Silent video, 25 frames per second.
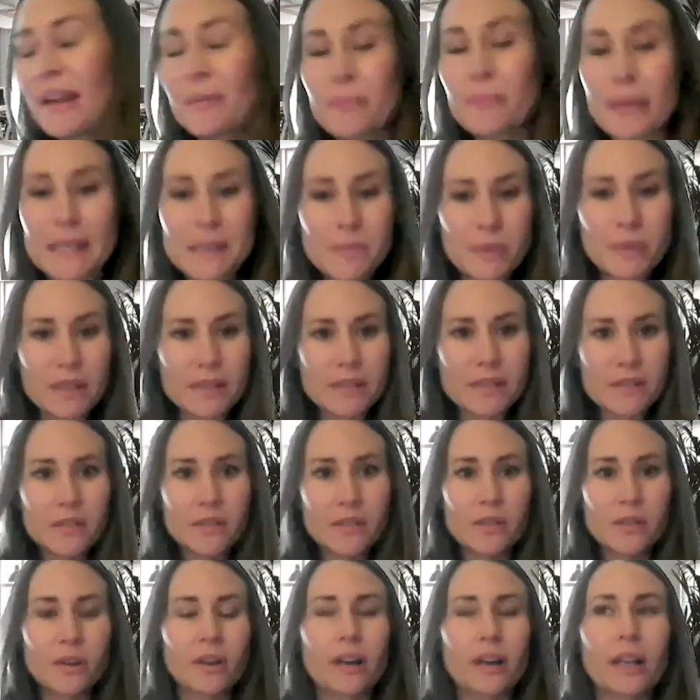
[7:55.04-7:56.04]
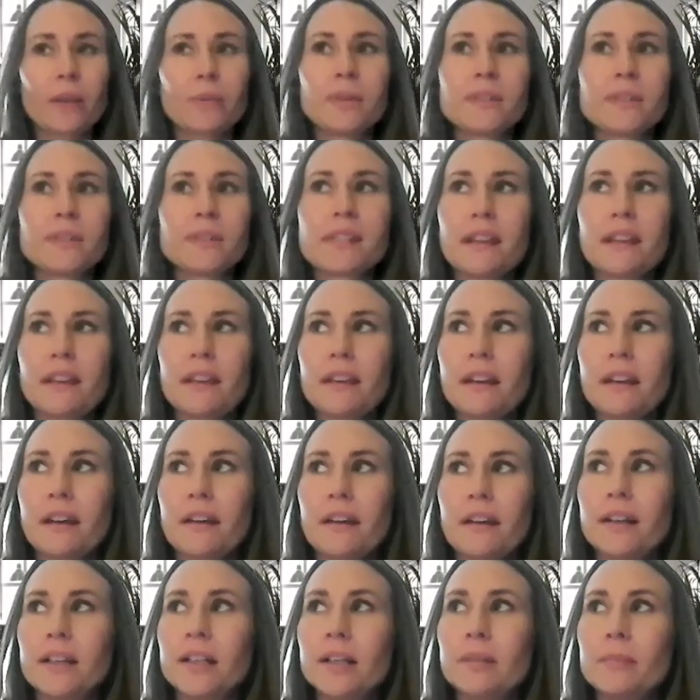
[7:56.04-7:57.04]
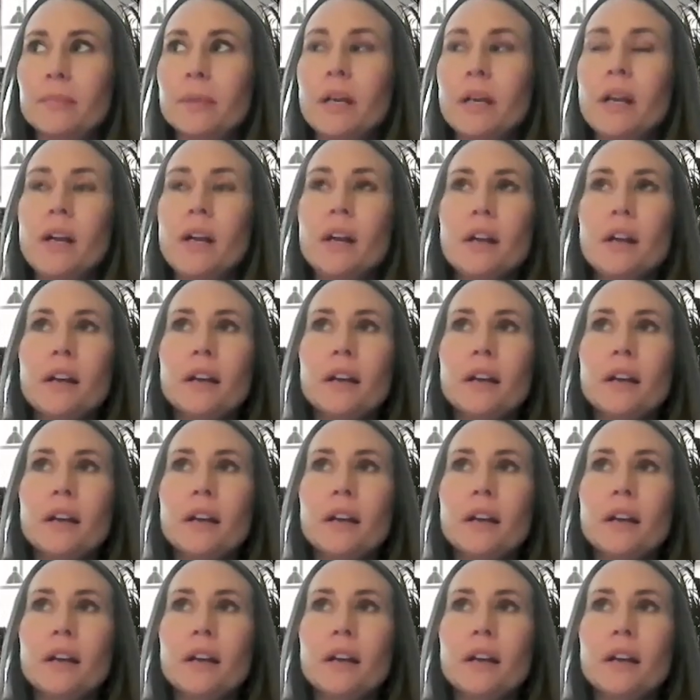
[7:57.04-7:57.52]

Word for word: yeah best place to start i would say um